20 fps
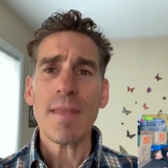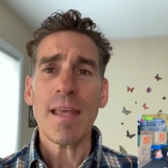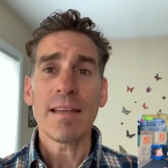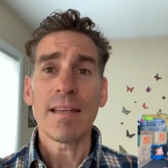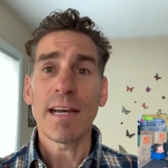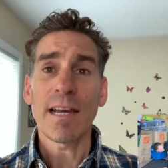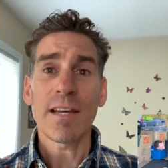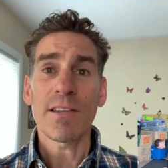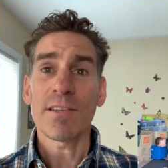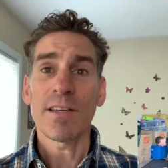
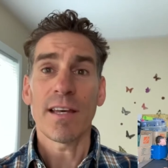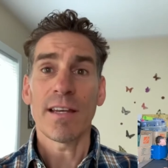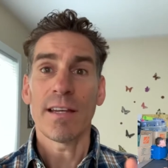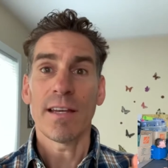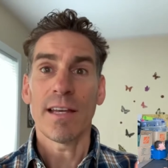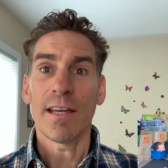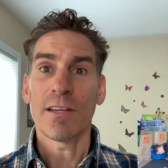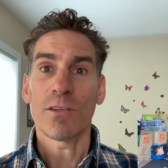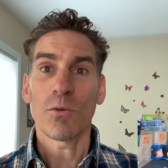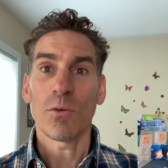like I said,
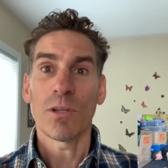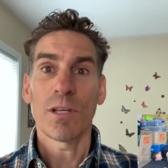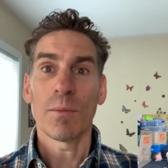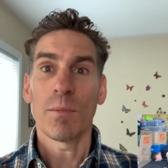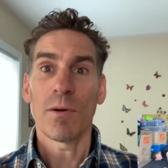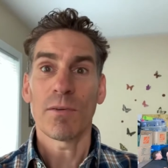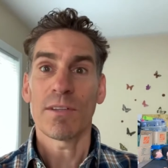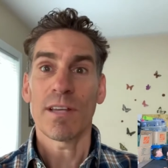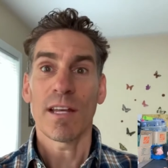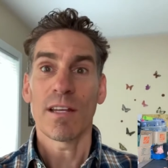it's only
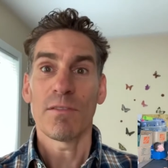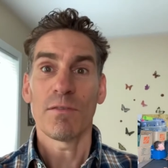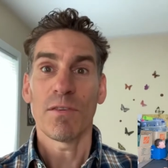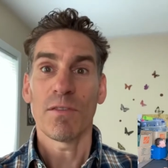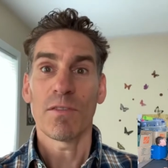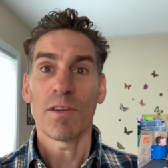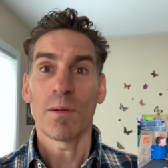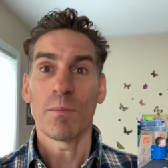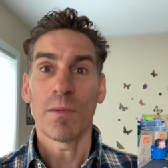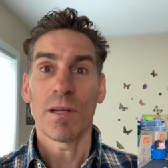about 10 to
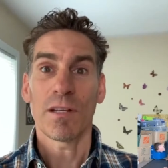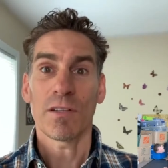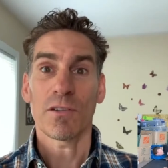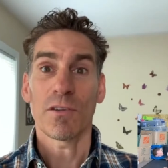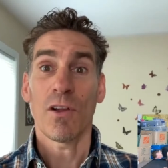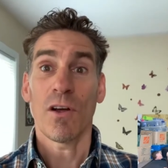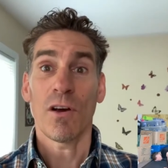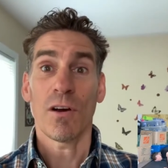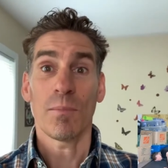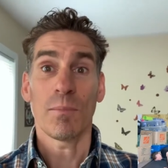15 minutes
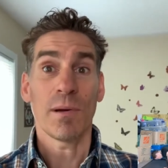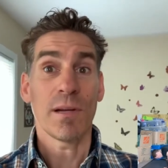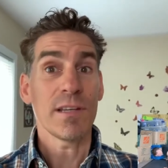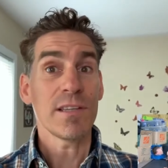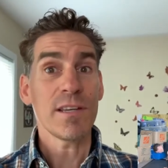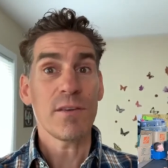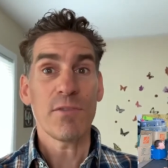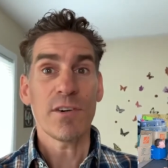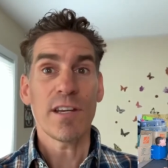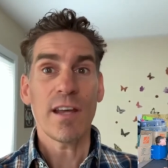long, but
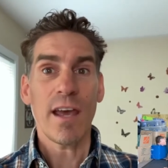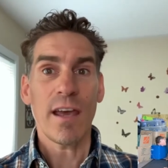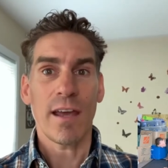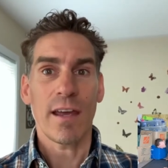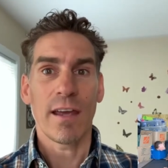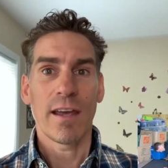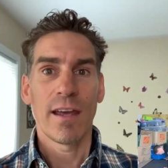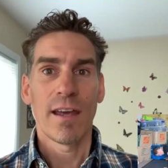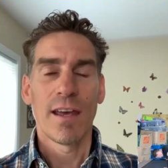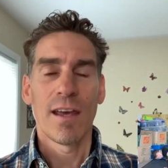it's every
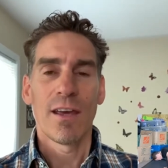day.